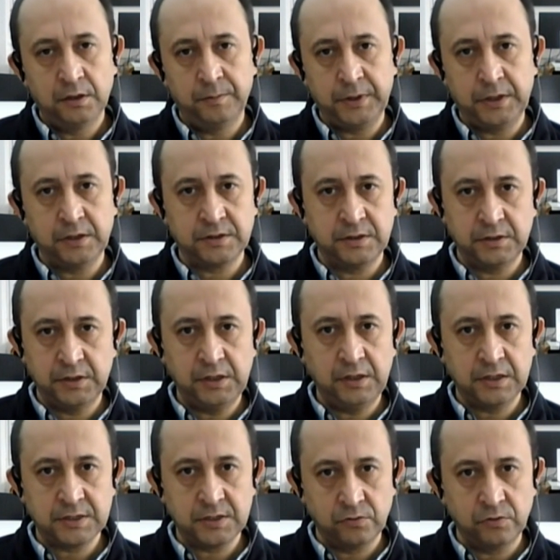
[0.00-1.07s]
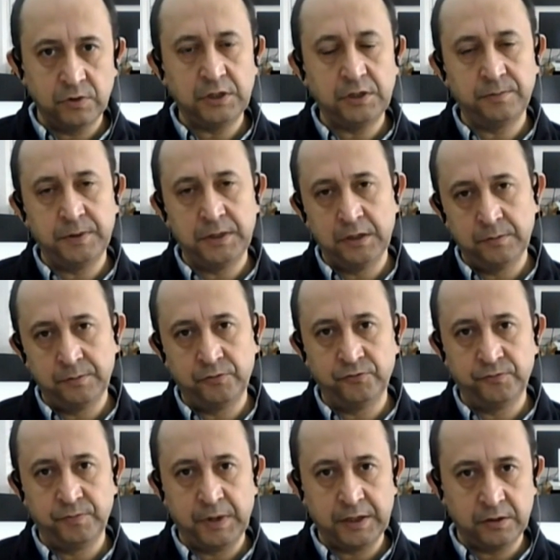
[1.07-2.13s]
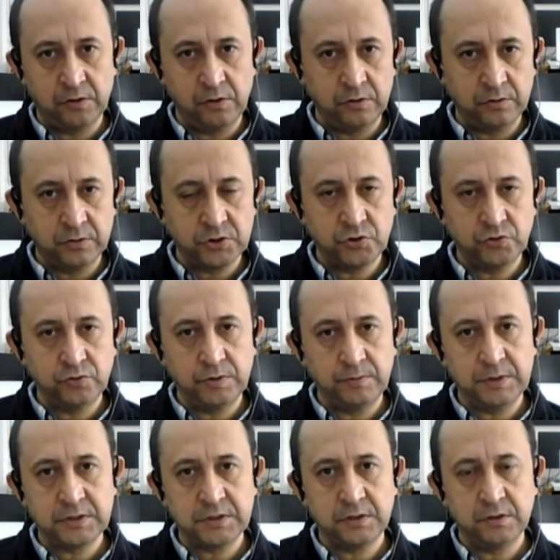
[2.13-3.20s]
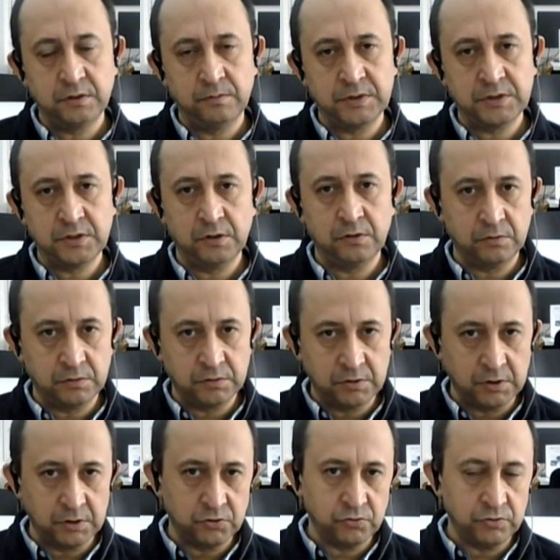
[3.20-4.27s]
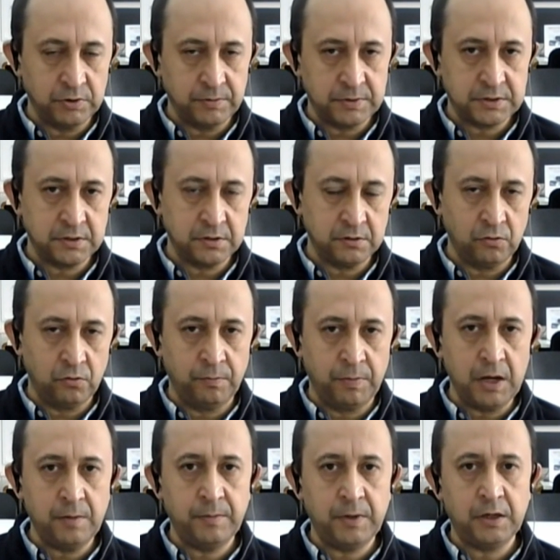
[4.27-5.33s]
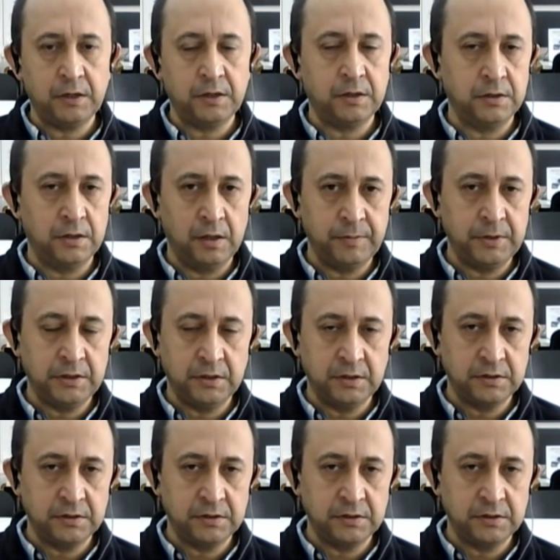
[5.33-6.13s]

because the deal has already been approved by the Congress during Mister Mister during Mister Obama. I mean,